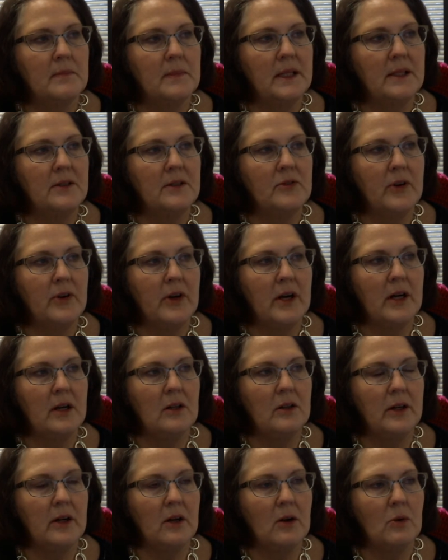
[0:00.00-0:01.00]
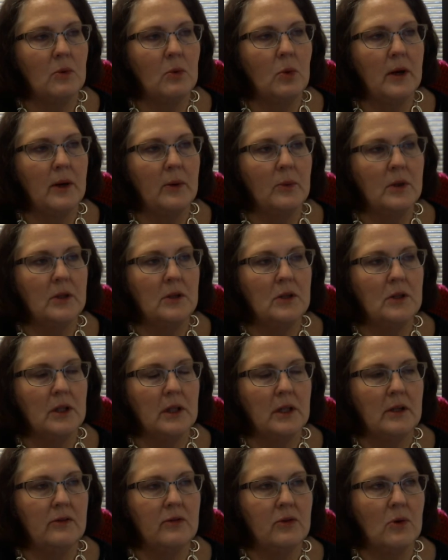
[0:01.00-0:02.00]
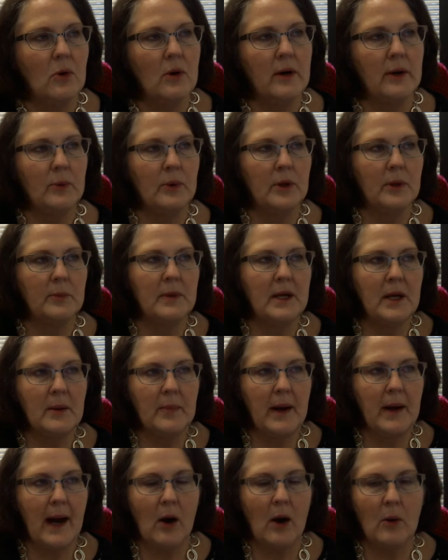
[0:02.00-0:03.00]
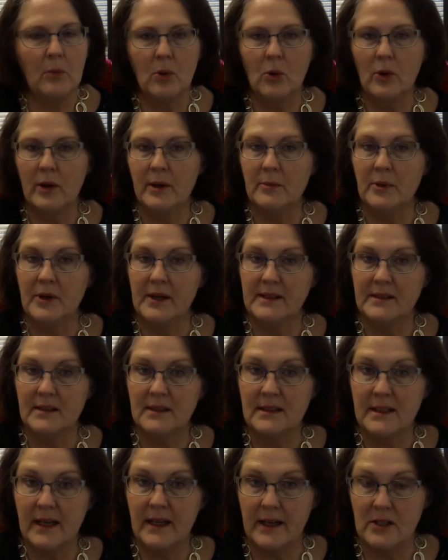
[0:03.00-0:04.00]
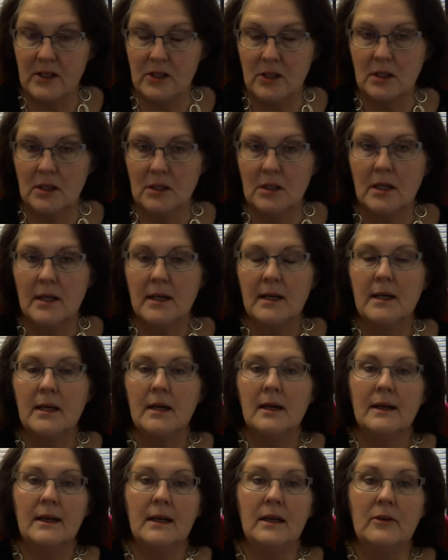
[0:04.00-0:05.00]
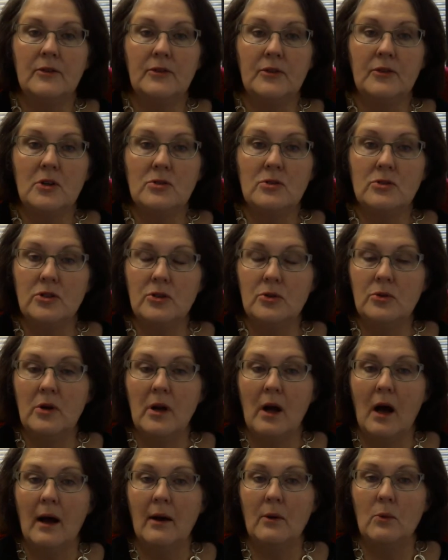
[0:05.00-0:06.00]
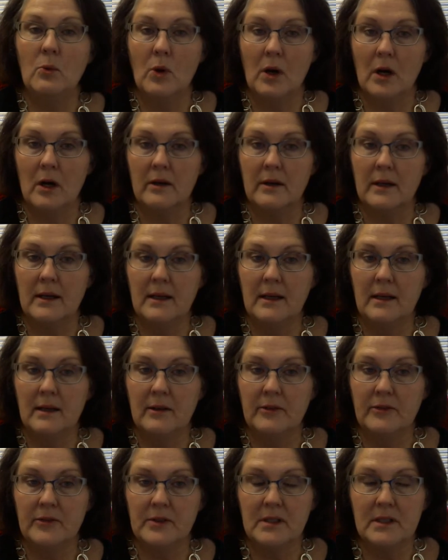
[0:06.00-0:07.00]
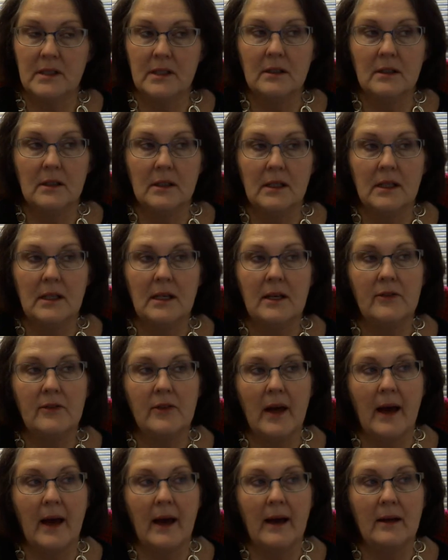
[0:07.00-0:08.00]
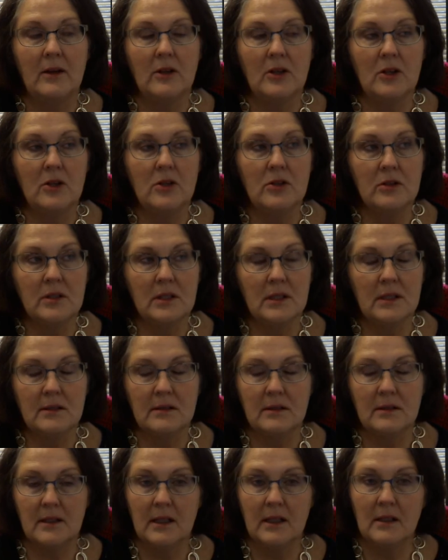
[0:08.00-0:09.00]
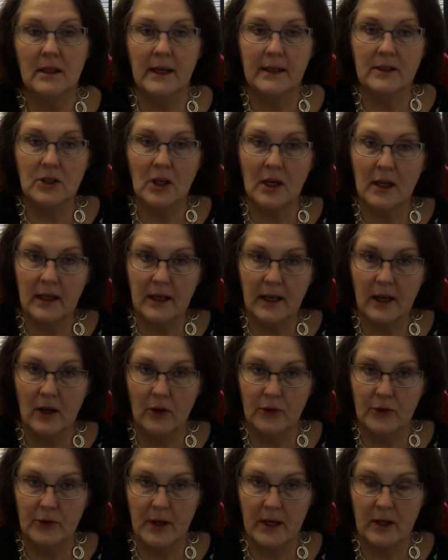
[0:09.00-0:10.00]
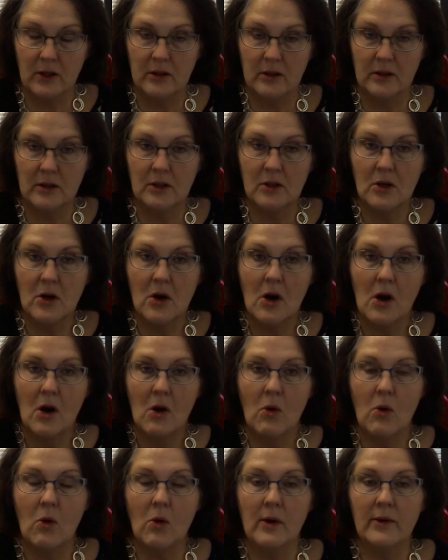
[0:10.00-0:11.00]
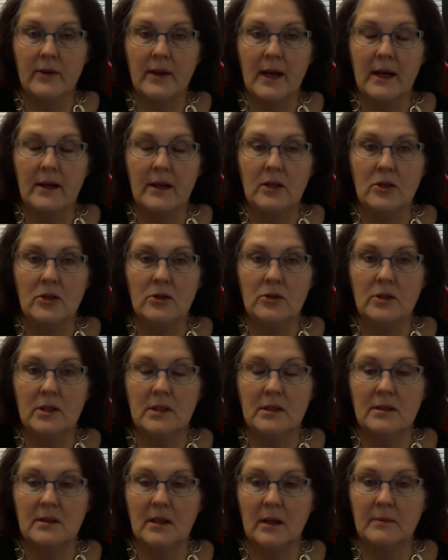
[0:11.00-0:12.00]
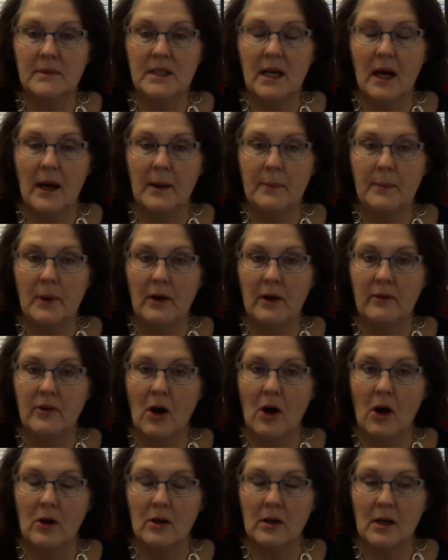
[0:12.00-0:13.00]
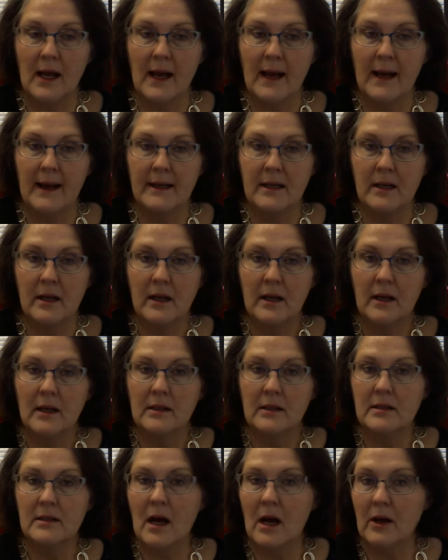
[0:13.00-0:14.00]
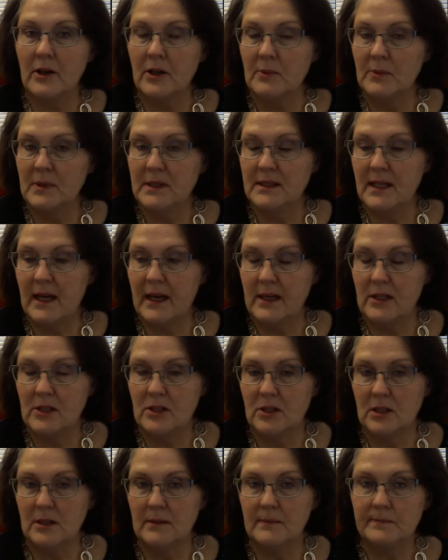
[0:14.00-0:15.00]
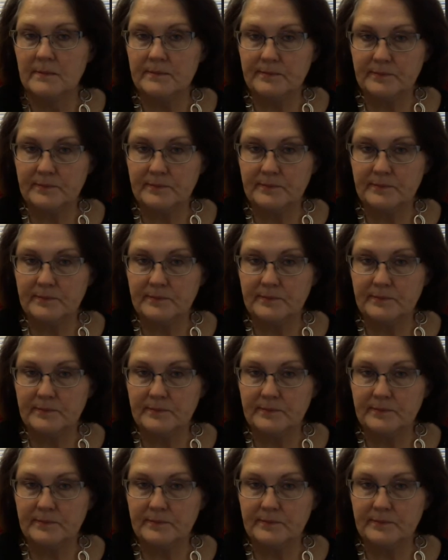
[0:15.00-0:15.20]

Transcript: is very clear on what we're looking for. It will be a PowerPoint presentation. If you do not work in a facility that uses the electronic health record, or that uses some type of online documentation,